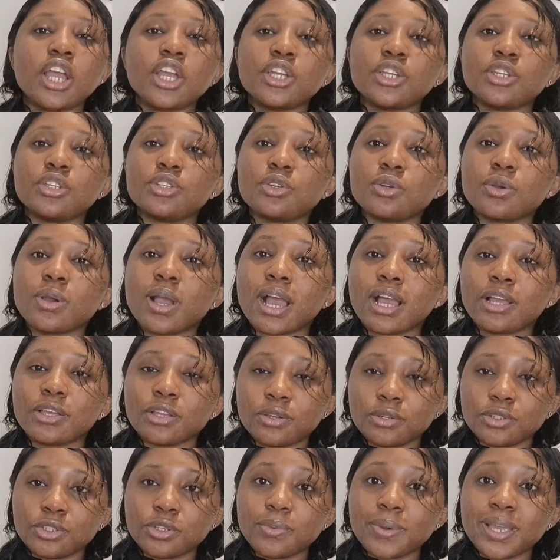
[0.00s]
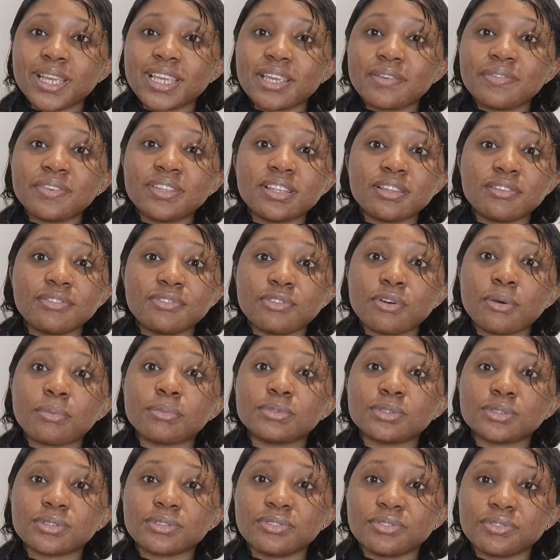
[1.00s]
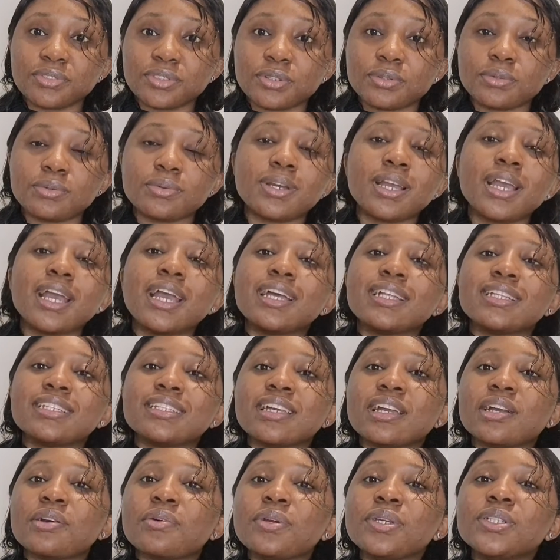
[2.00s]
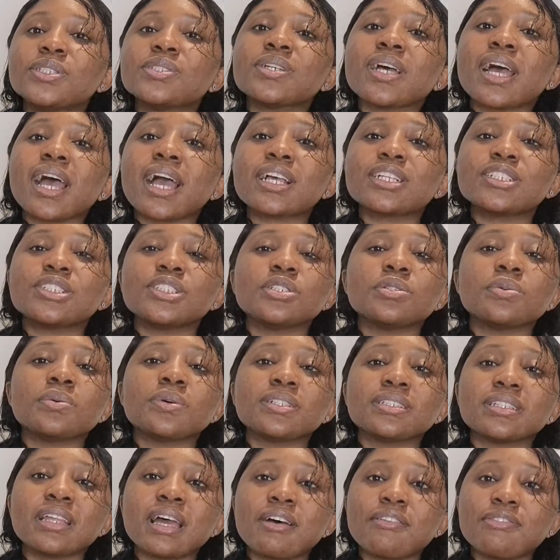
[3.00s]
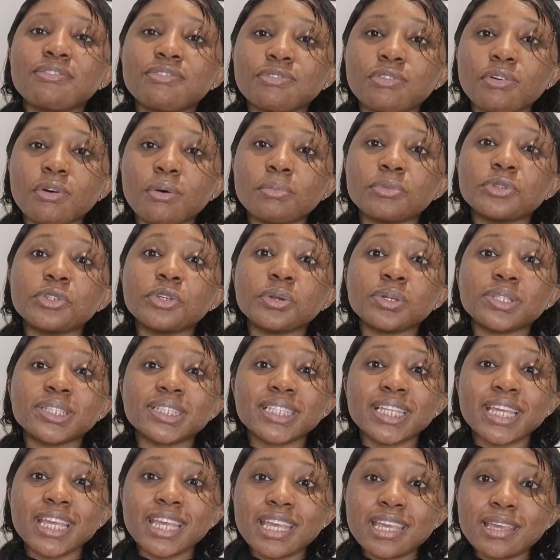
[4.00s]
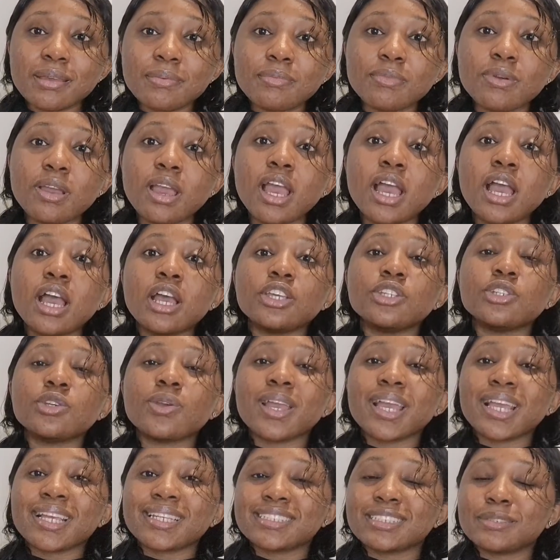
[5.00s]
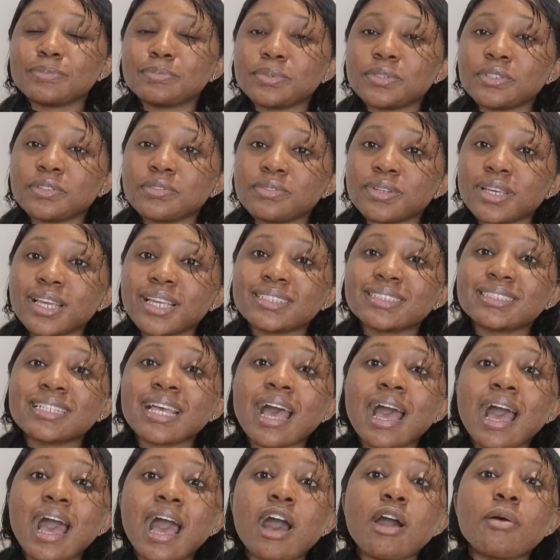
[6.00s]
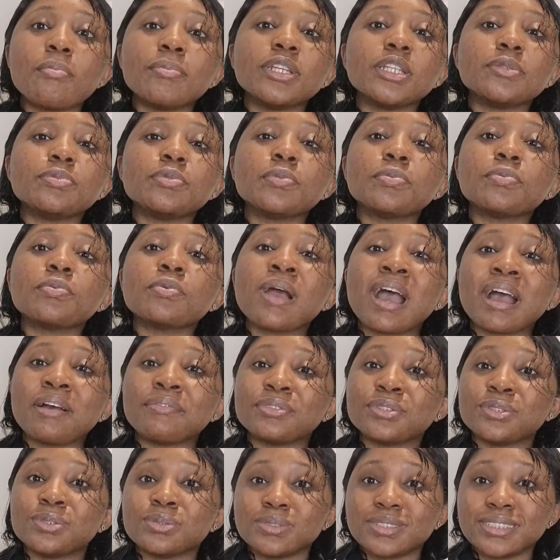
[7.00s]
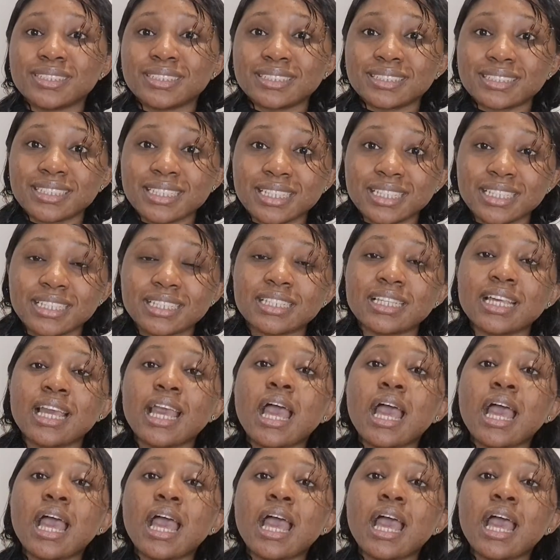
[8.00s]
you you were given a form to fill. They're going to ask you on that form your name, your experience, how many people have you seen,